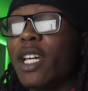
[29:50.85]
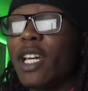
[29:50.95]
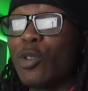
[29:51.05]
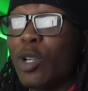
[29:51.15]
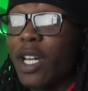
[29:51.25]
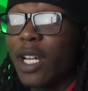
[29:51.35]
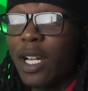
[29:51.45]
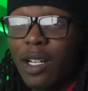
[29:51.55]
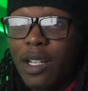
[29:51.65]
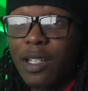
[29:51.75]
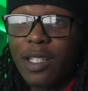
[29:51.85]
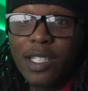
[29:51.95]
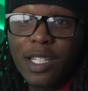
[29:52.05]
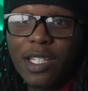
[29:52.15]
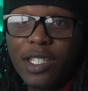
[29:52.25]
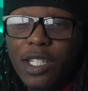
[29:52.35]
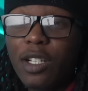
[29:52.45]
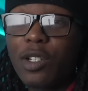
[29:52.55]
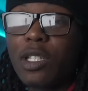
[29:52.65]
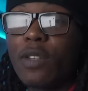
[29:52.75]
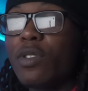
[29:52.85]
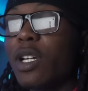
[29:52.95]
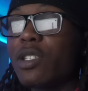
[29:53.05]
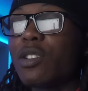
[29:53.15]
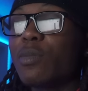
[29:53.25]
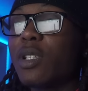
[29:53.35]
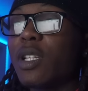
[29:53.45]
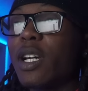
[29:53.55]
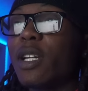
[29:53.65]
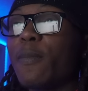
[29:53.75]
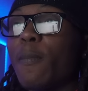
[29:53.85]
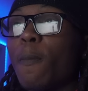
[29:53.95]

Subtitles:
and you got the cheese Cheetos, like, you're not just gonna be like,